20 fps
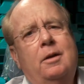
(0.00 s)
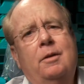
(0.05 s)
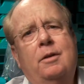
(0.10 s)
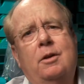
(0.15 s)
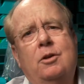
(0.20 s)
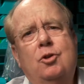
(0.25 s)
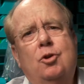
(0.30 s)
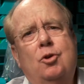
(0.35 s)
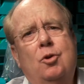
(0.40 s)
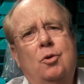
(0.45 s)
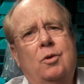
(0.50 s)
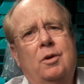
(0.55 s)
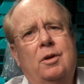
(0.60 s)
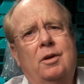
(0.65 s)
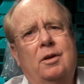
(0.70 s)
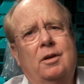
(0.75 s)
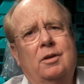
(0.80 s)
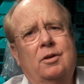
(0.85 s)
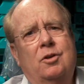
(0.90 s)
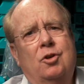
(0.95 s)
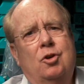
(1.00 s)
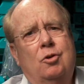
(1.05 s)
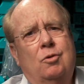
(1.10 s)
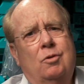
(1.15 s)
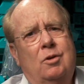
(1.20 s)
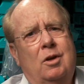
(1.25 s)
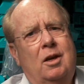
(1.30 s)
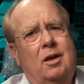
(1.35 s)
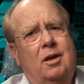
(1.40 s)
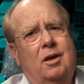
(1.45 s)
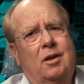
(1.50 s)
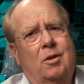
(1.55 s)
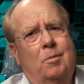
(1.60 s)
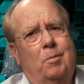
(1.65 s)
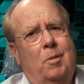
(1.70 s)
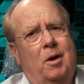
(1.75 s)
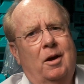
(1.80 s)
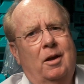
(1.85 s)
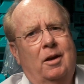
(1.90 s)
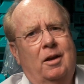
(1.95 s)
This joint is unique in the
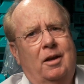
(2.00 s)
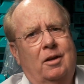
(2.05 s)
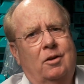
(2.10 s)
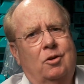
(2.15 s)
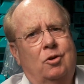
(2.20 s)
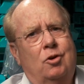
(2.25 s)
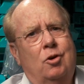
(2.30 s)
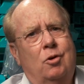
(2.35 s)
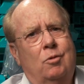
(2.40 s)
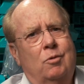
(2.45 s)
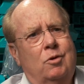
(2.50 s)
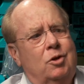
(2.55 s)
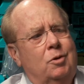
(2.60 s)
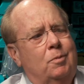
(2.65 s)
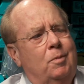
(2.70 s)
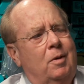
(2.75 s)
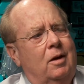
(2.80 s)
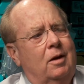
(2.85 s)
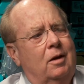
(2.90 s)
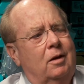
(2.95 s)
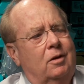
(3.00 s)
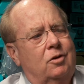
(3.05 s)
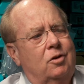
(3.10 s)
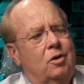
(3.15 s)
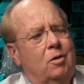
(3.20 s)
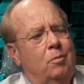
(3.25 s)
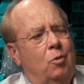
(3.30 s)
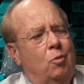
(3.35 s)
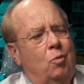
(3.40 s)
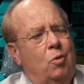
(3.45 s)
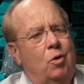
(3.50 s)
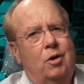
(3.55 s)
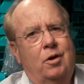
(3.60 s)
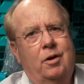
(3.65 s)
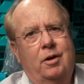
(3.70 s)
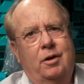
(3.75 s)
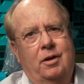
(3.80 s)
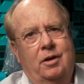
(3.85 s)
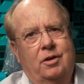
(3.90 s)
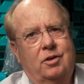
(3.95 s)
body in two respects. Number
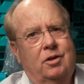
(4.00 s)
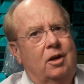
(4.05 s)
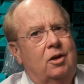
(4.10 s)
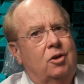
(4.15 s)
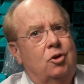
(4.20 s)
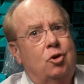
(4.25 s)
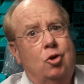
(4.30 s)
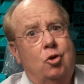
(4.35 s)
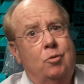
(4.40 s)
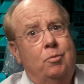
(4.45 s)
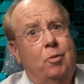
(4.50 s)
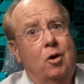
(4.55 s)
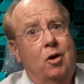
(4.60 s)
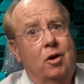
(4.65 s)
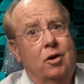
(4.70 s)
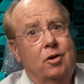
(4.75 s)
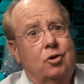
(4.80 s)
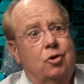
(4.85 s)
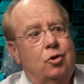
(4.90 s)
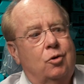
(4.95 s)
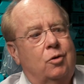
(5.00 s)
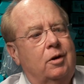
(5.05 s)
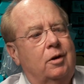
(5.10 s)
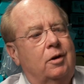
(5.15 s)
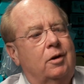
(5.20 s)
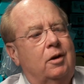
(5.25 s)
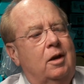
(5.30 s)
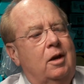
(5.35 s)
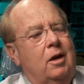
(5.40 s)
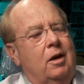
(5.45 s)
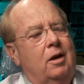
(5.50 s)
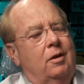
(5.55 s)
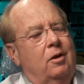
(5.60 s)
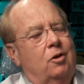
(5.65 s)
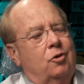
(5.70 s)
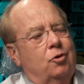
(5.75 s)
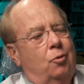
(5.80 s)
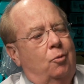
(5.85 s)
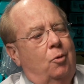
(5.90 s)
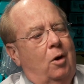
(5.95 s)
one, it's a two-part joint.
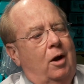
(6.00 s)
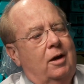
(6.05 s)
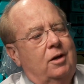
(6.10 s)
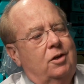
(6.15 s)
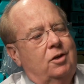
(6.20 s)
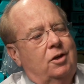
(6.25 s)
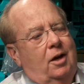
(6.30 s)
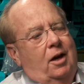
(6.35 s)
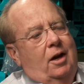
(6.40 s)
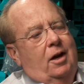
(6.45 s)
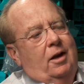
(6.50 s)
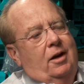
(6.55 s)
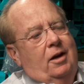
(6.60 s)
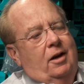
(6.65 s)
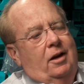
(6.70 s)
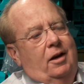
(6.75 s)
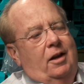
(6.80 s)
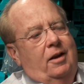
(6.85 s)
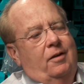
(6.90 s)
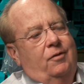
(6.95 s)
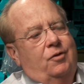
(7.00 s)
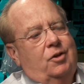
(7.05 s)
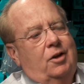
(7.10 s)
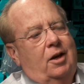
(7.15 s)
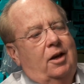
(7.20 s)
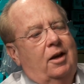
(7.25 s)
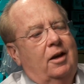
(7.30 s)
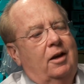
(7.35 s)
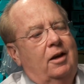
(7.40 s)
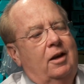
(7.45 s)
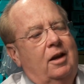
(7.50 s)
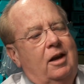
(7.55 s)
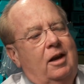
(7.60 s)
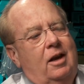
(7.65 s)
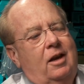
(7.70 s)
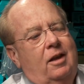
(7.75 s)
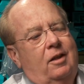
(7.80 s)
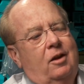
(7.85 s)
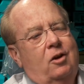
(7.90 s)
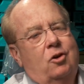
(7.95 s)
There's a right side and a left side
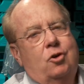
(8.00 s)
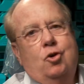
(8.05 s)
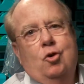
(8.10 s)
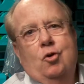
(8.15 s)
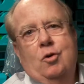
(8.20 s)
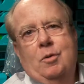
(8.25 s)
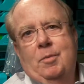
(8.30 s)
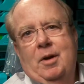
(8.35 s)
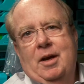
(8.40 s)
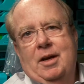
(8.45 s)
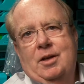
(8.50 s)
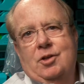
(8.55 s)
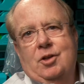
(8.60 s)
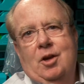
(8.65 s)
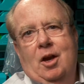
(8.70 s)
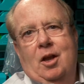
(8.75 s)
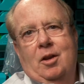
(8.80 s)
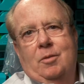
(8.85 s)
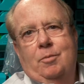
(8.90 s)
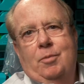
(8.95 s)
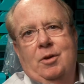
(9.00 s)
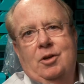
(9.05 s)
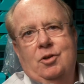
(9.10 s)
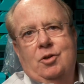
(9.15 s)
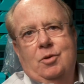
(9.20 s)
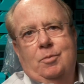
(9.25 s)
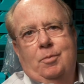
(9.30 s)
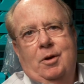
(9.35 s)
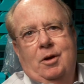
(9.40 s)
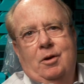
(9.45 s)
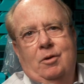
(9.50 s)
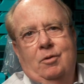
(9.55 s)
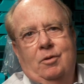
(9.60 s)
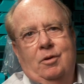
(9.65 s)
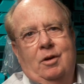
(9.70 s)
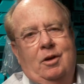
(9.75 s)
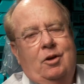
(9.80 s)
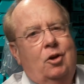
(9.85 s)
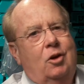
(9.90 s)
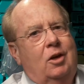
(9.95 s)
that are joined by a solid piece of
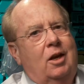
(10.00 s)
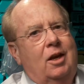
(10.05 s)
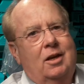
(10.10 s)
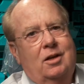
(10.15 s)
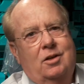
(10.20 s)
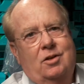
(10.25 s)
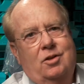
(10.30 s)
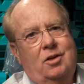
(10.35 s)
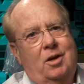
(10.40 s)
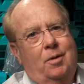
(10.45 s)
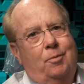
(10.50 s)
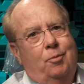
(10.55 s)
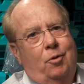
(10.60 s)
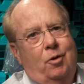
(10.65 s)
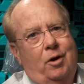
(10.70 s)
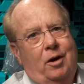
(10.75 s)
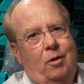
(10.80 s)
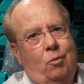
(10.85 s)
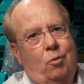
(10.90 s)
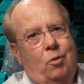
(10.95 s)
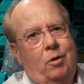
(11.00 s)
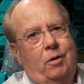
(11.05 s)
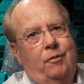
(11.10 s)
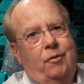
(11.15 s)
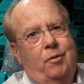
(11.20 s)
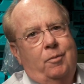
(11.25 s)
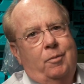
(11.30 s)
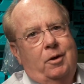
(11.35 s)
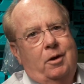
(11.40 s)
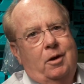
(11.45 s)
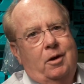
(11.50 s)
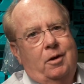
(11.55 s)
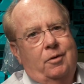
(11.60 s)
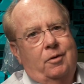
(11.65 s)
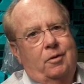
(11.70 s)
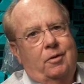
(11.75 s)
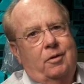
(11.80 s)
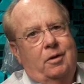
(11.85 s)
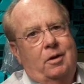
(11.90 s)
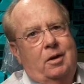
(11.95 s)
bone, and you can't separate one from the
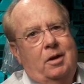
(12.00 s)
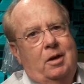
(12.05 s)
other.